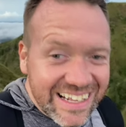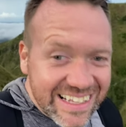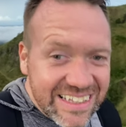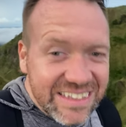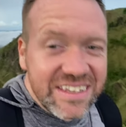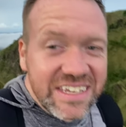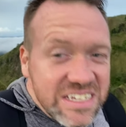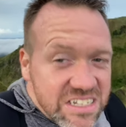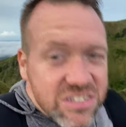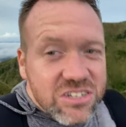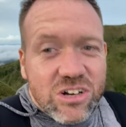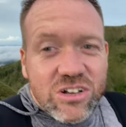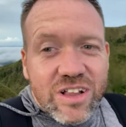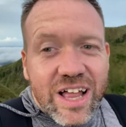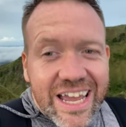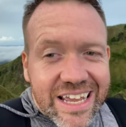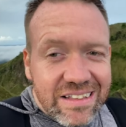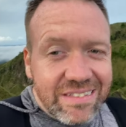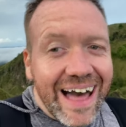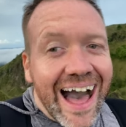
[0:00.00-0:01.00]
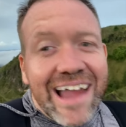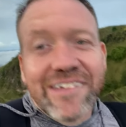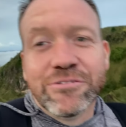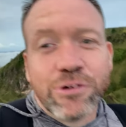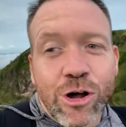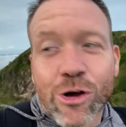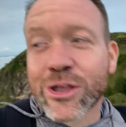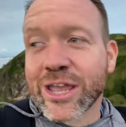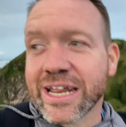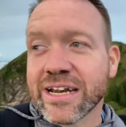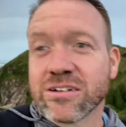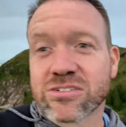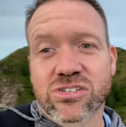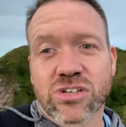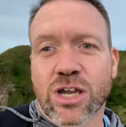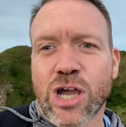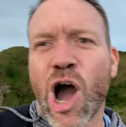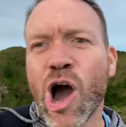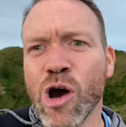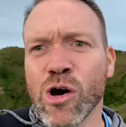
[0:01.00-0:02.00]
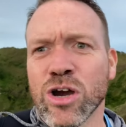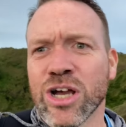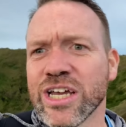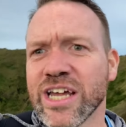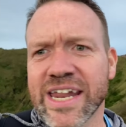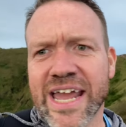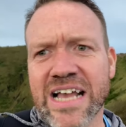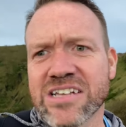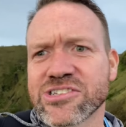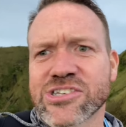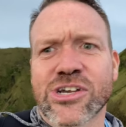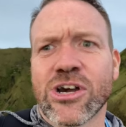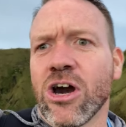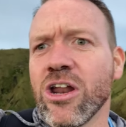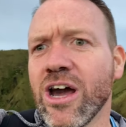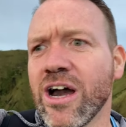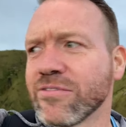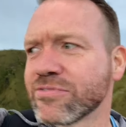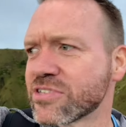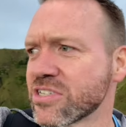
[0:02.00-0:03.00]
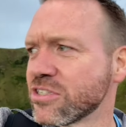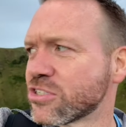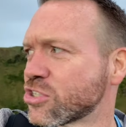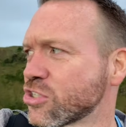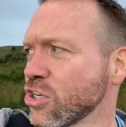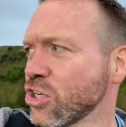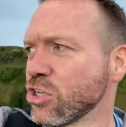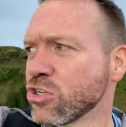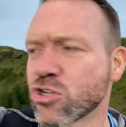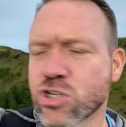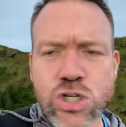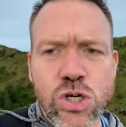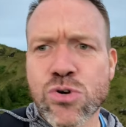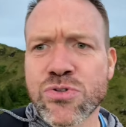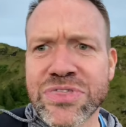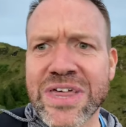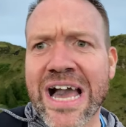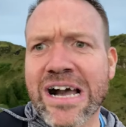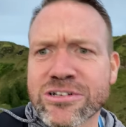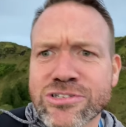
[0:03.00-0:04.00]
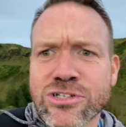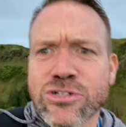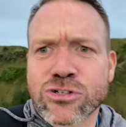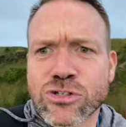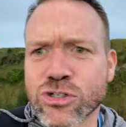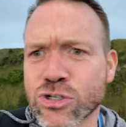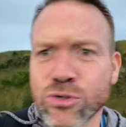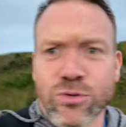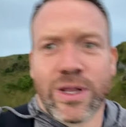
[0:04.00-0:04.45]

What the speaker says: These are like live volcanoes. Like, oh, it hasn't gone off since 2002,